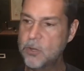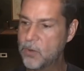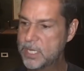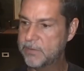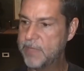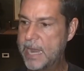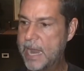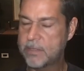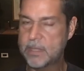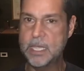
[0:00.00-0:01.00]
noise of that
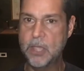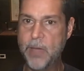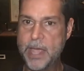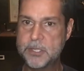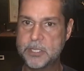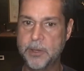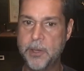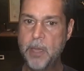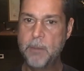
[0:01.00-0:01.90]
out of the US, that